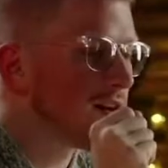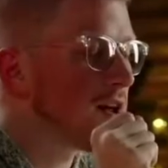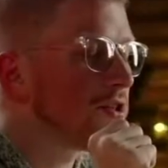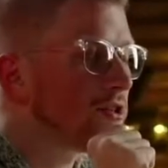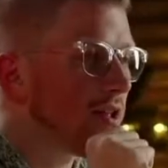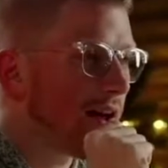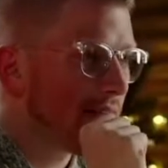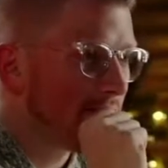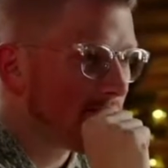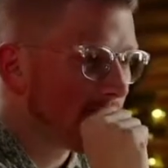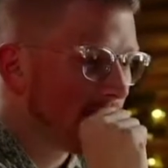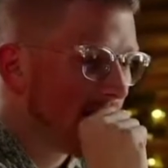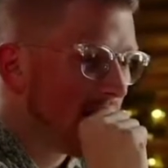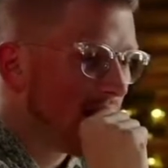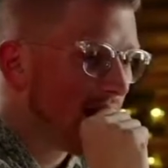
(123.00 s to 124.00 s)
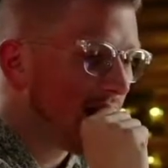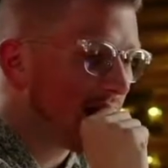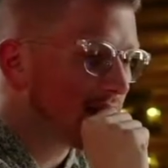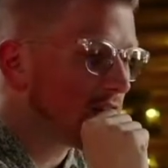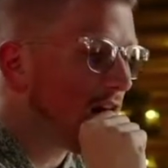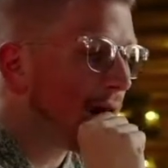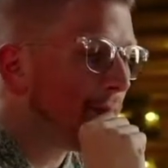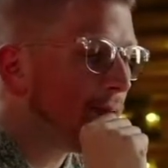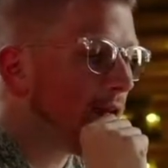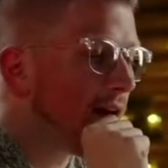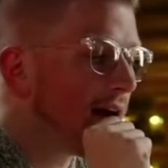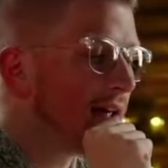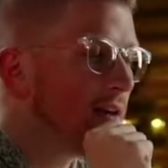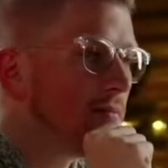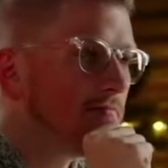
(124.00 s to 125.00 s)
had another client, top
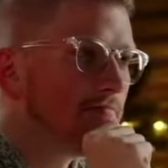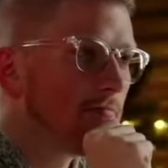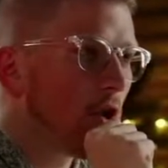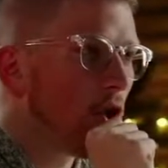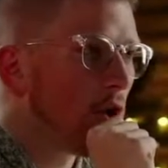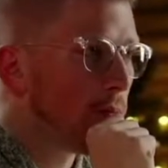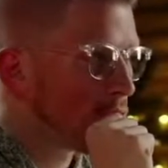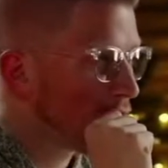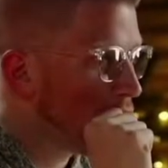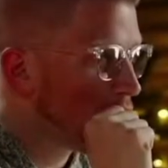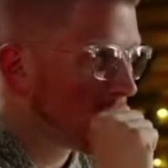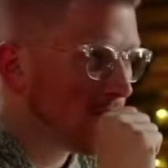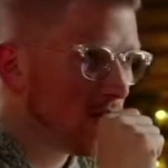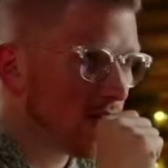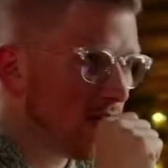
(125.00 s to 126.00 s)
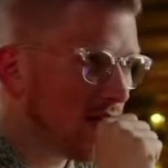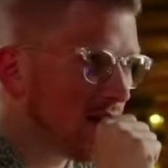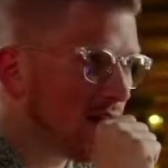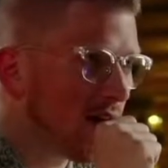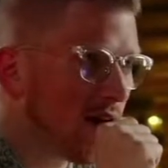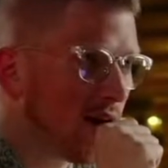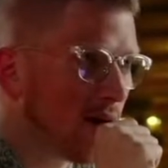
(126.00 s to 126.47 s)
line, almost 4 million,